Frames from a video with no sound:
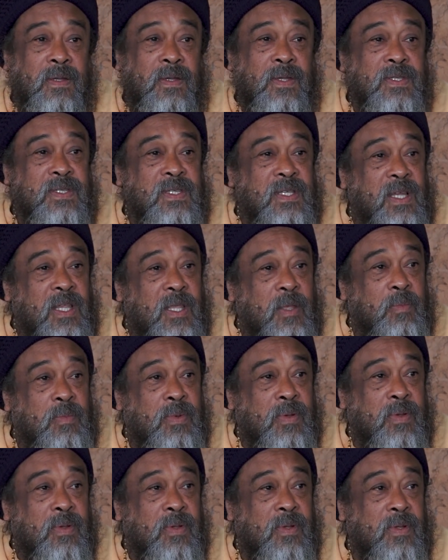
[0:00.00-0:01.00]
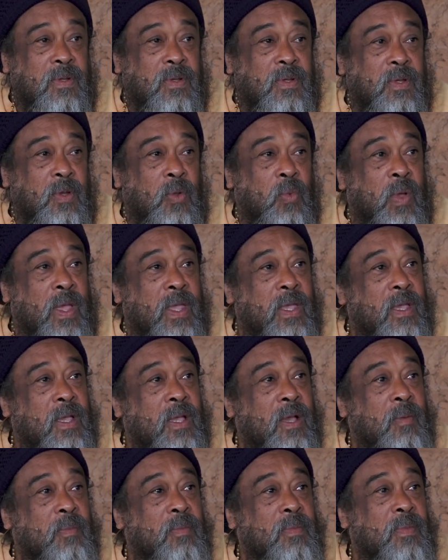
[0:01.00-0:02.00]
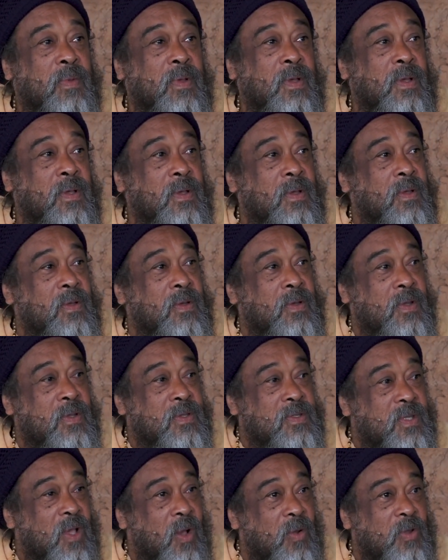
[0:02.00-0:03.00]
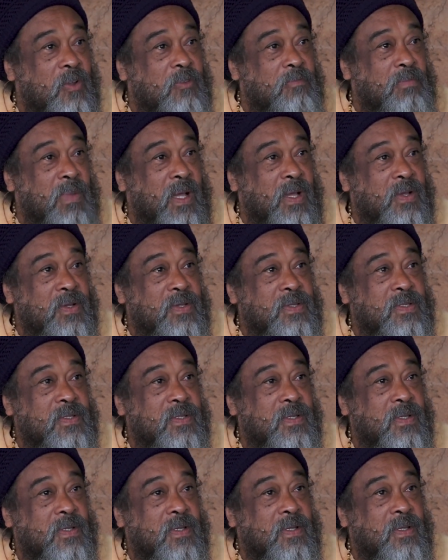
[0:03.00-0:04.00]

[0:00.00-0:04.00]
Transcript: the sleep, the waking up, the sound of birds.